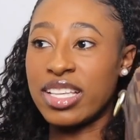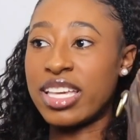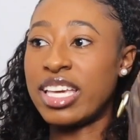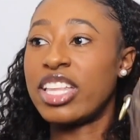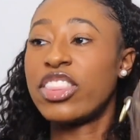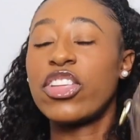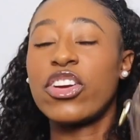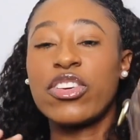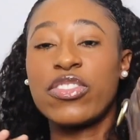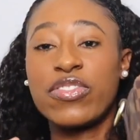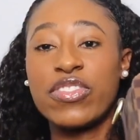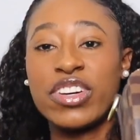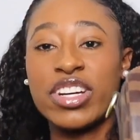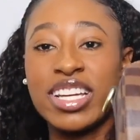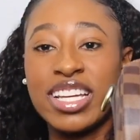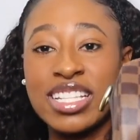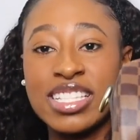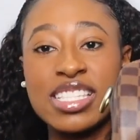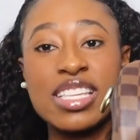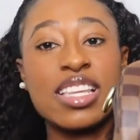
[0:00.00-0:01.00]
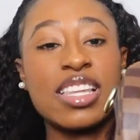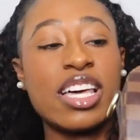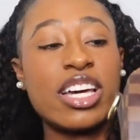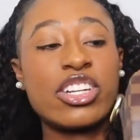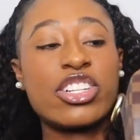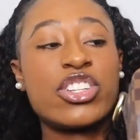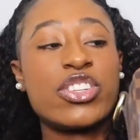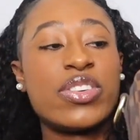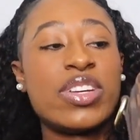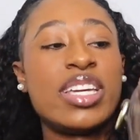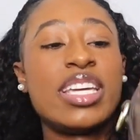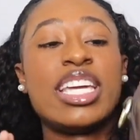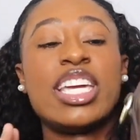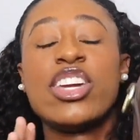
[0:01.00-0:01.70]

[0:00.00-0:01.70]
get their foot into luxury,